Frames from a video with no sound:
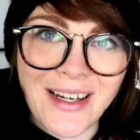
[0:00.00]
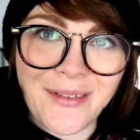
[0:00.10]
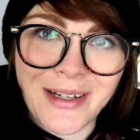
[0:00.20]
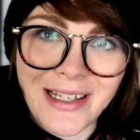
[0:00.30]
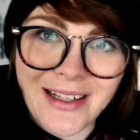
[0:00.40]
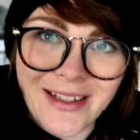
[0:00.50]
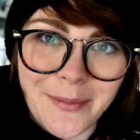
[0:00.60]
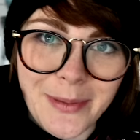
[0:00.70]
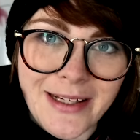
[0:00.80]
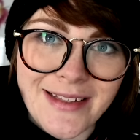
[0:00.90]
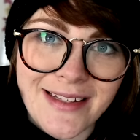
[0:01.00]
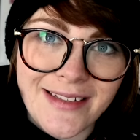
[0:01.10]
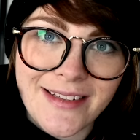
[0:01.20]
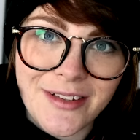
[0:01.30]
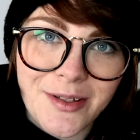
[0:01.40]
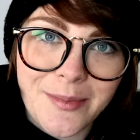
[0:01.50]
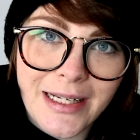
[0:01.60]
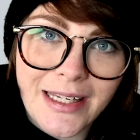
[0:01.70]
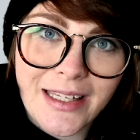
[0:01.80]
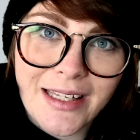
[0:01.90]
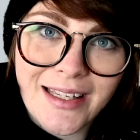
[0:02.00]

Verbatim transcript: I really like the paintings here in the back.